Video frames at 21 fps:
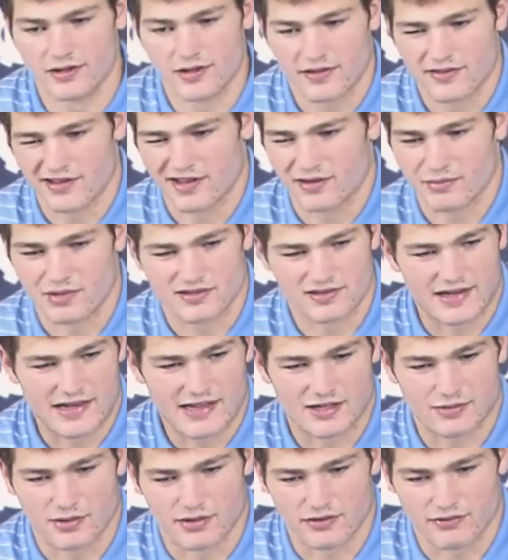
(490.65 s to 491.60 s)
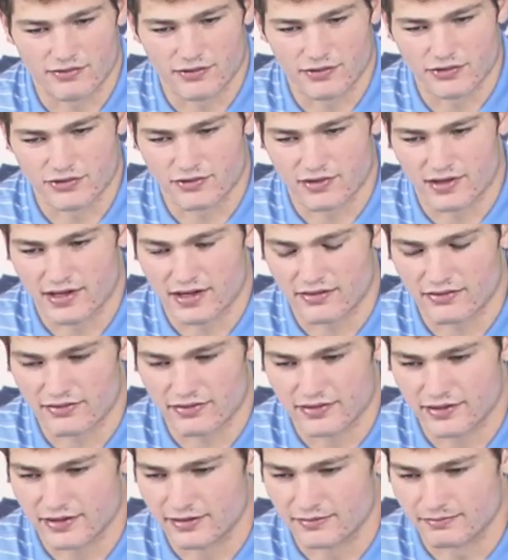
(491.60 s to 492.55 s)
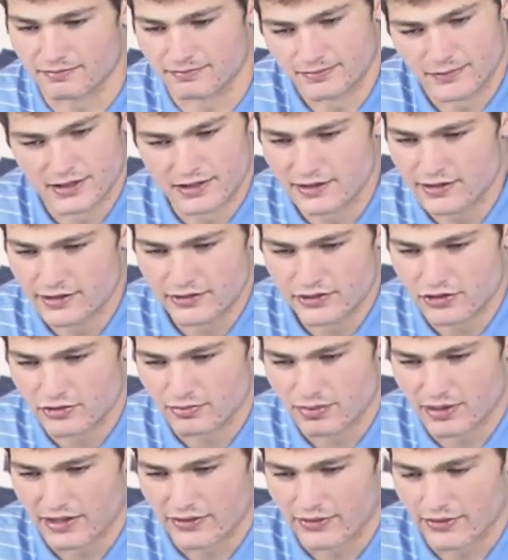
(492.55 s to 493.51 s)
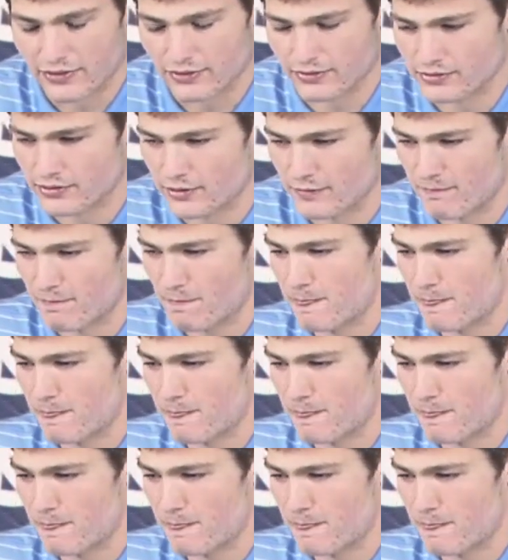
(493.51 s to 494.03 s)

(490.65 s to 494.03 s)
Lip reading: I think I missed Caleb on the first drive. Just bad throw, so.